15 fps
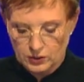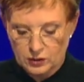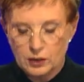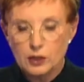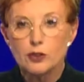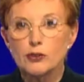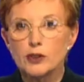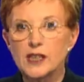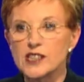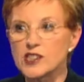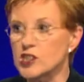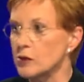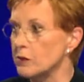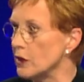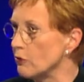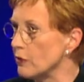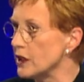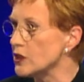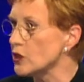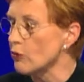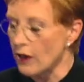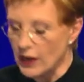Who needs to be
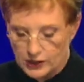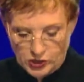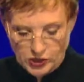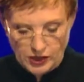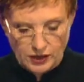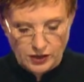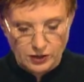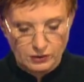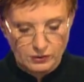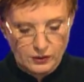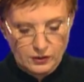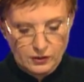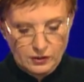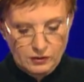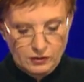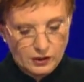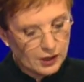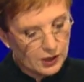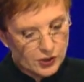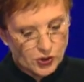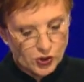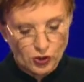redirected?
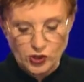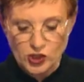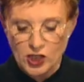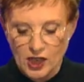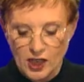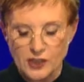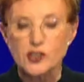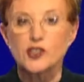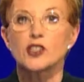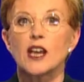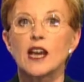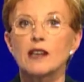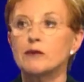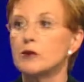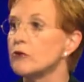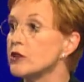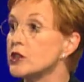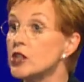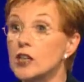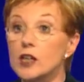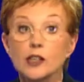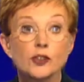Here's your chance to have the
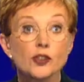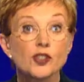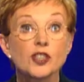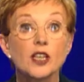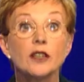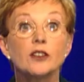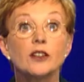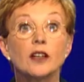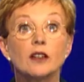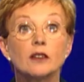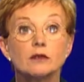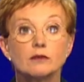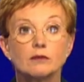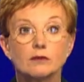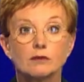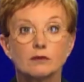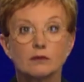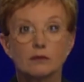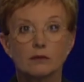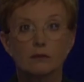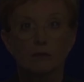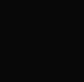return to sender.
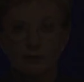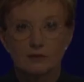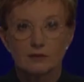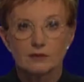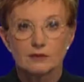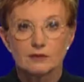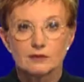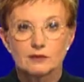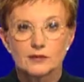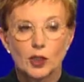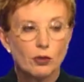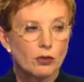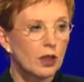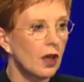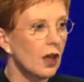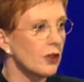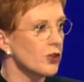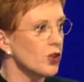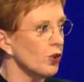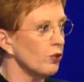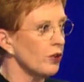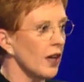Who can't
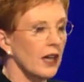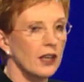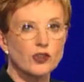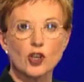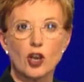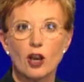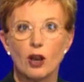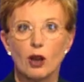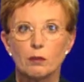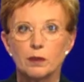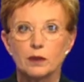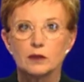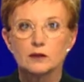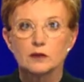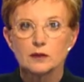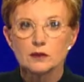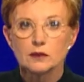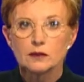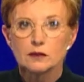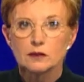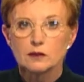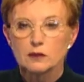do their job?
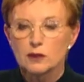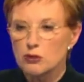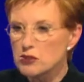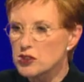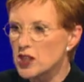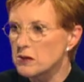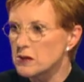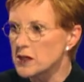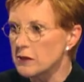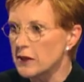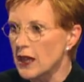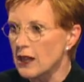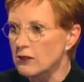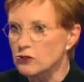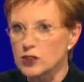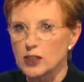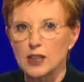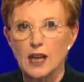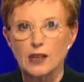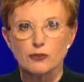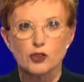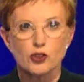Who seems to be out to
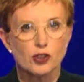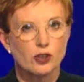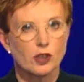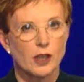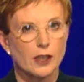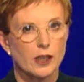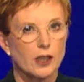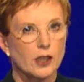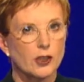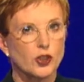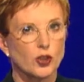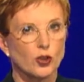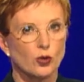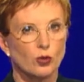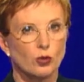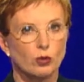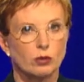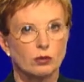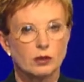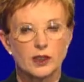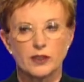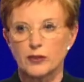lunch? I urge you,
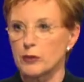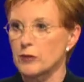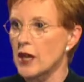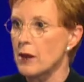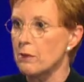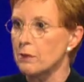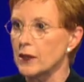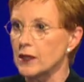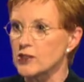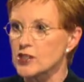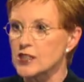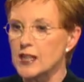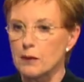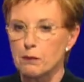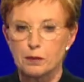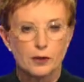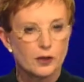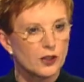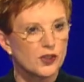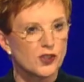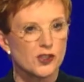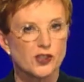give them their pink slip,
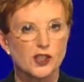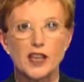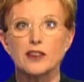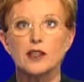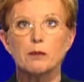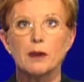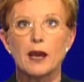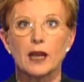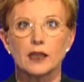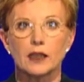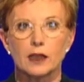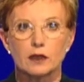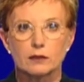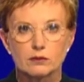send them packing.